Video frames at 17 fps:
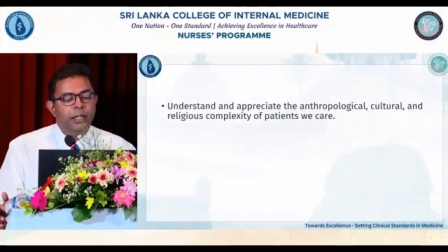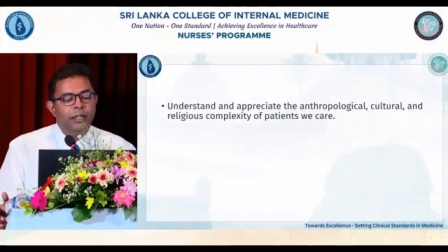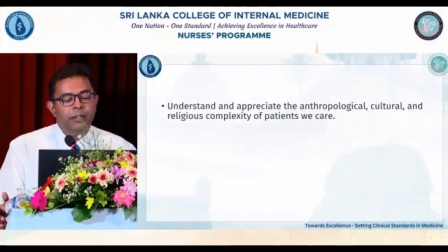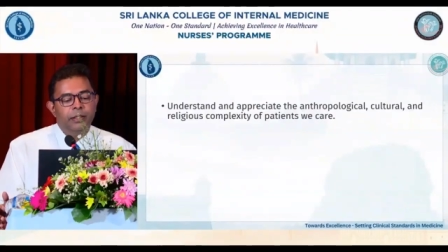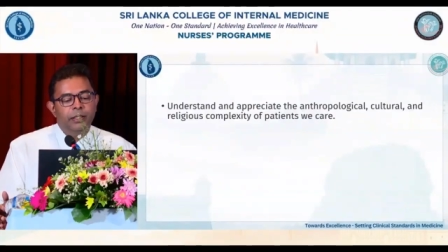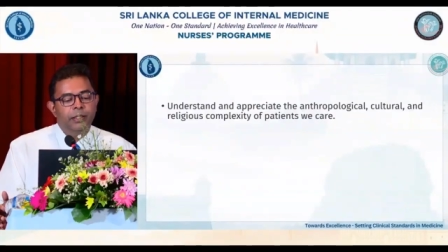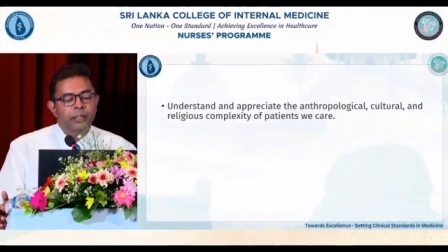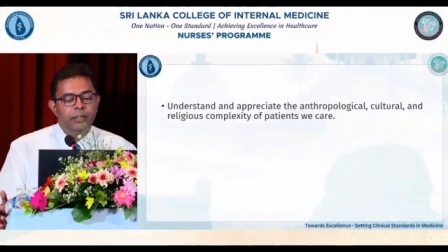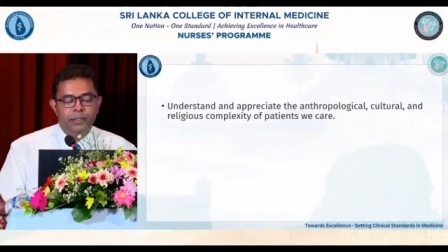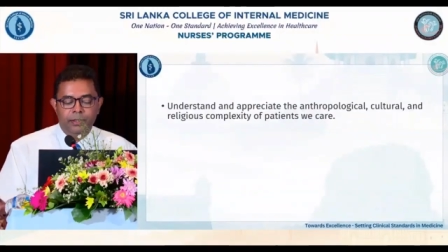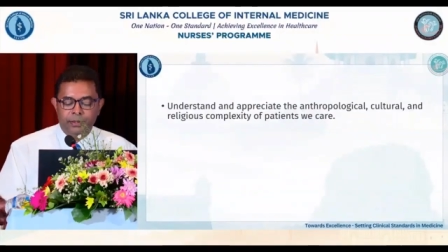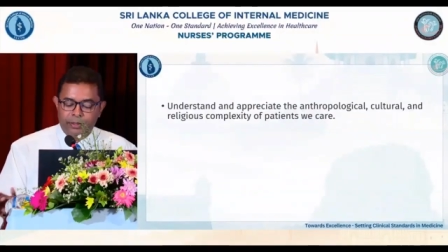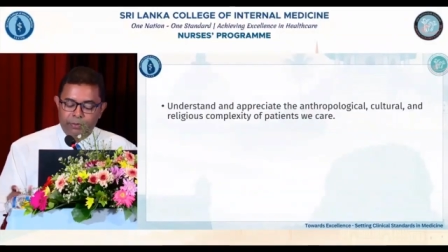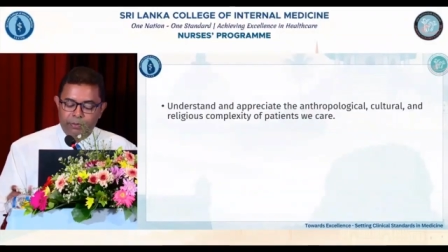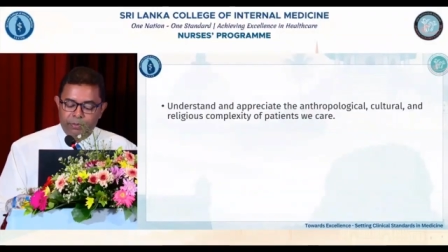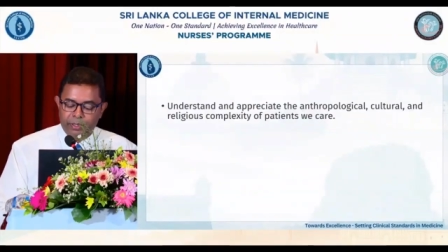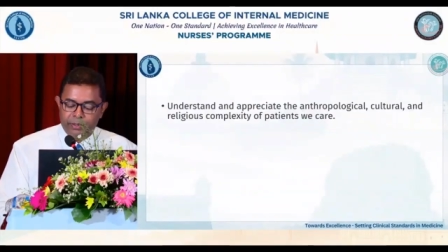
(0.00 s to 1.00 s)
and religious
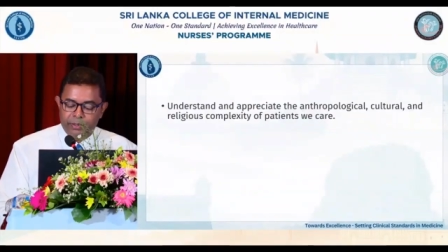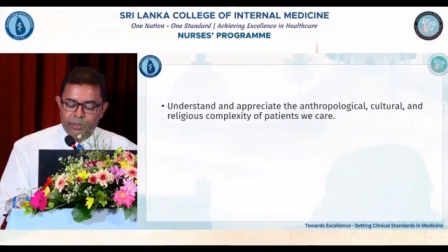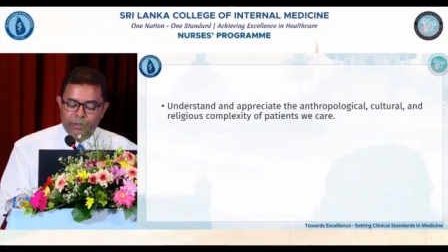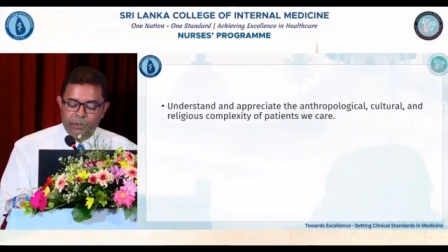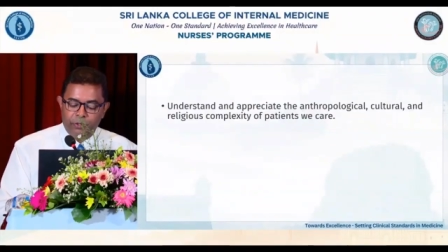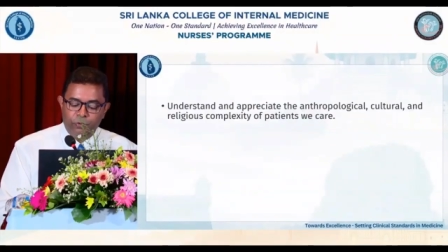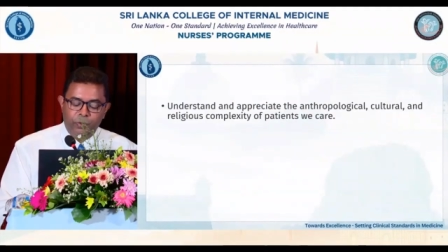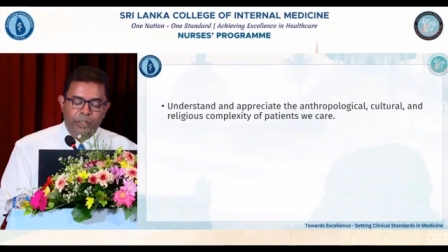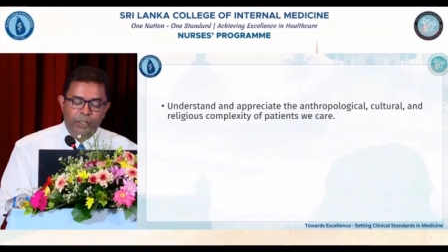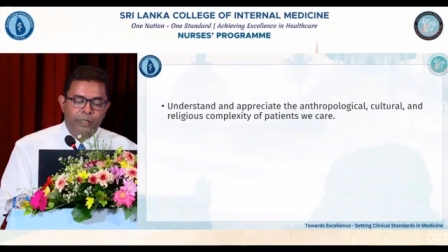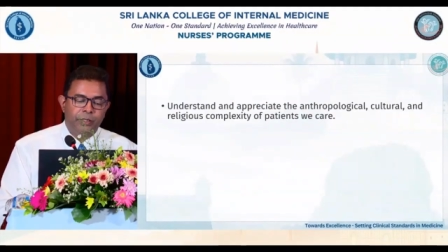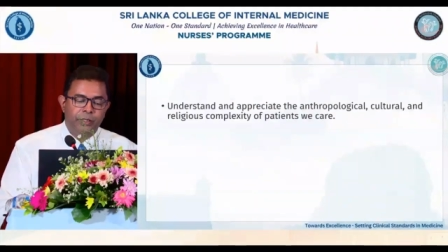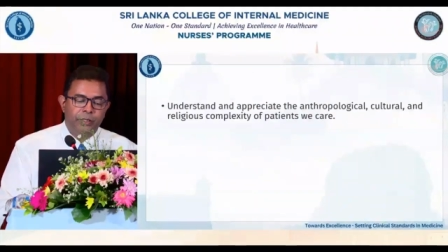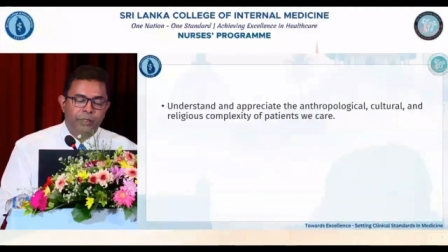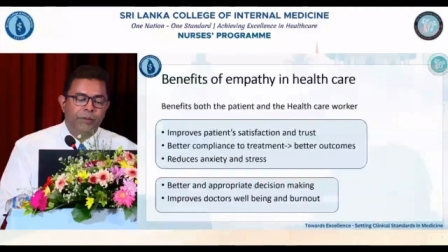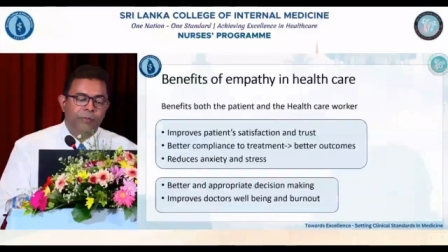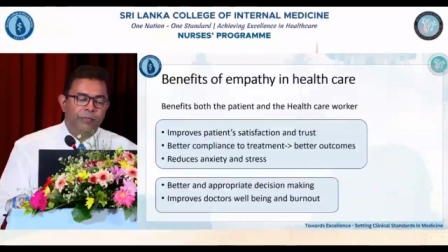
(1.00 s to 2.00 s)
complexity of
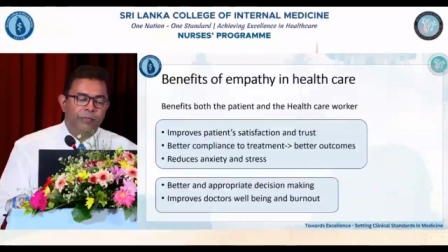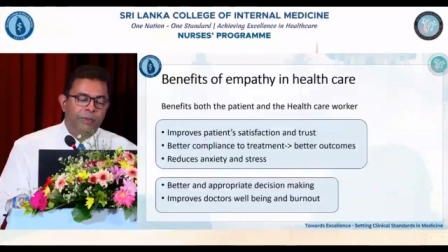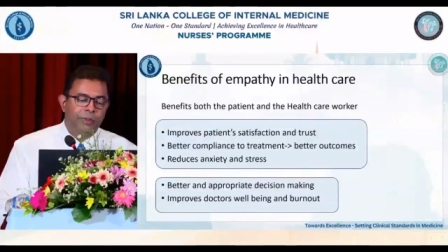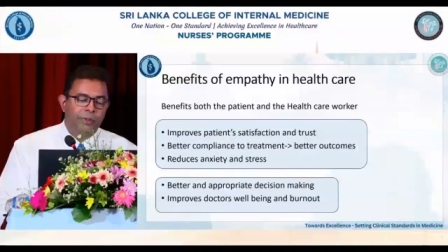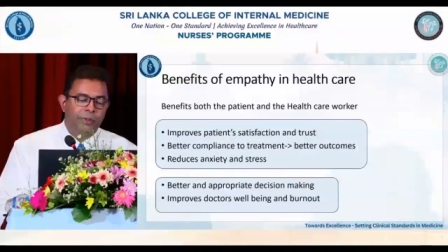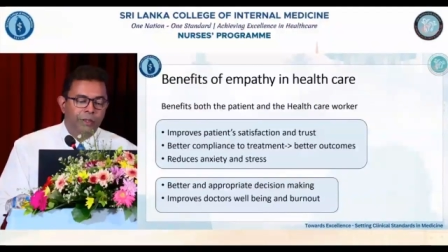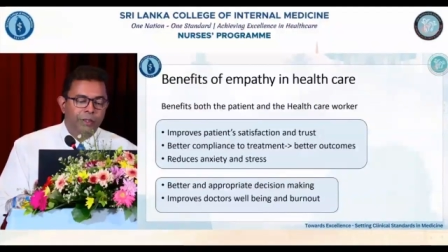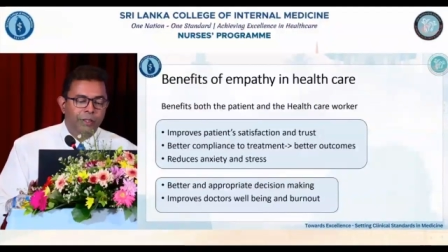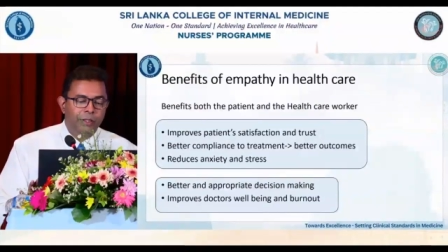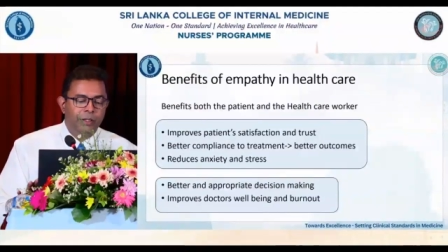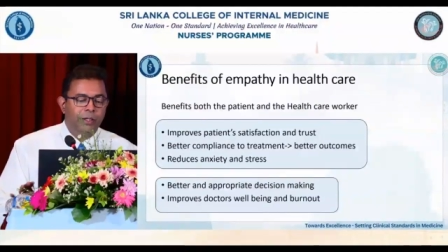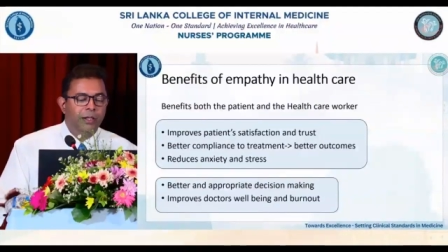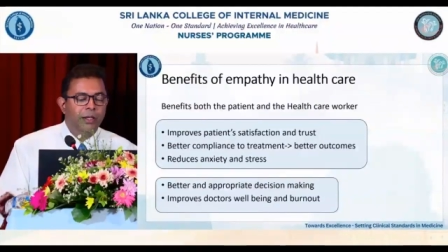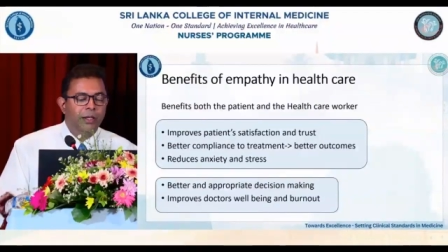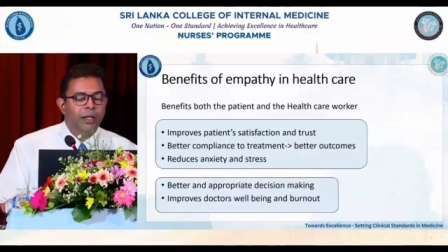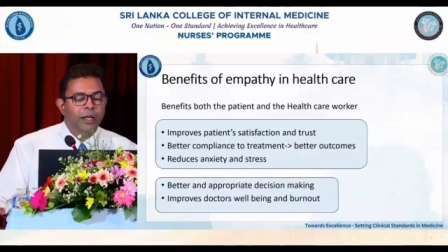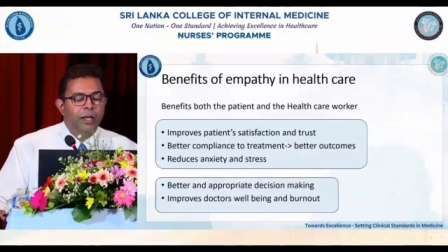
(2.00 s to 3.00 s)
patients. The third,
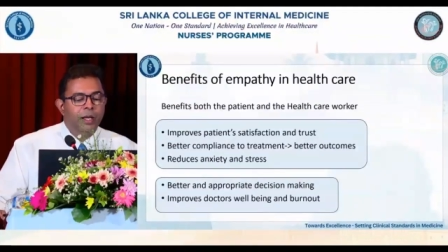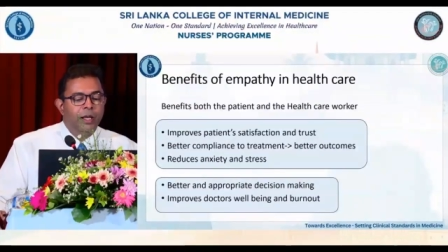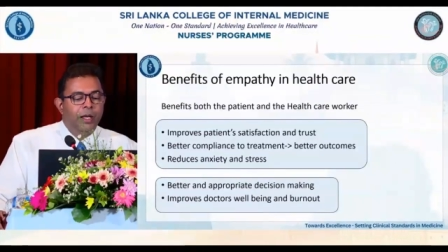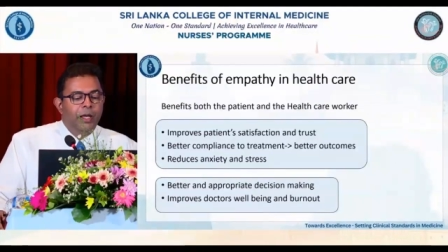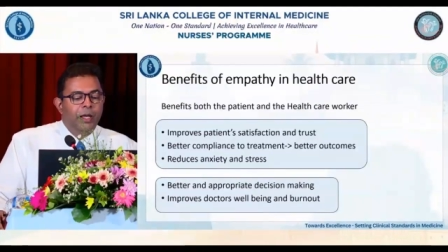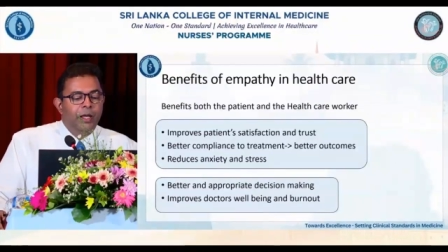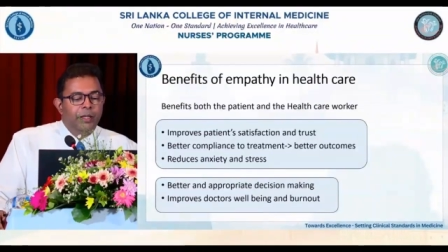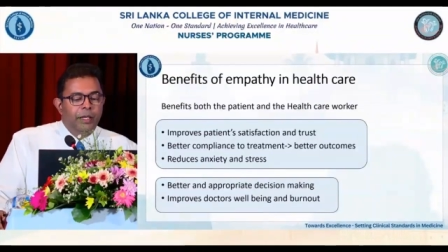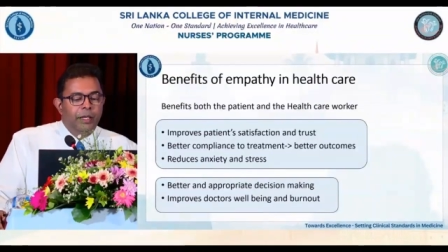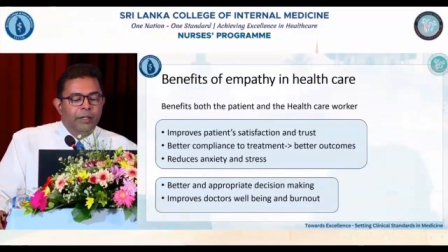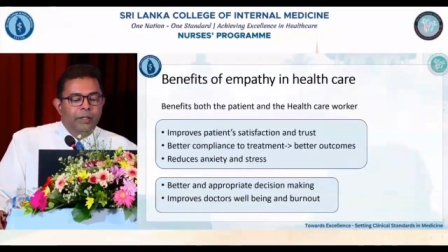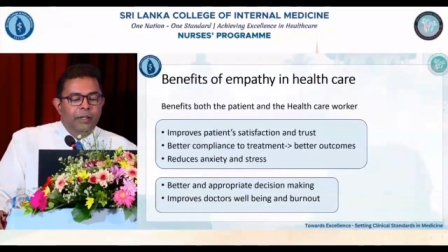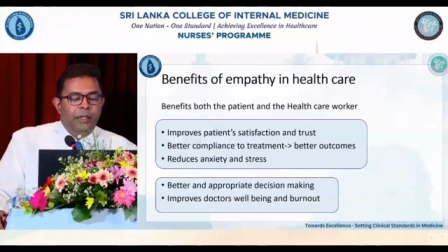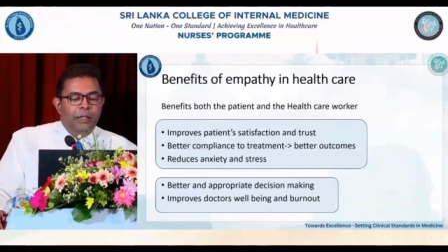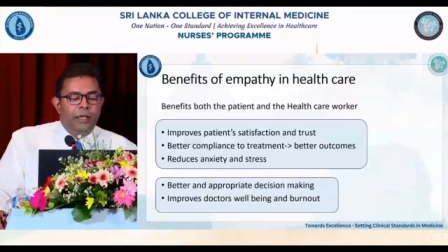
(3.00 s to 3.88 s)
then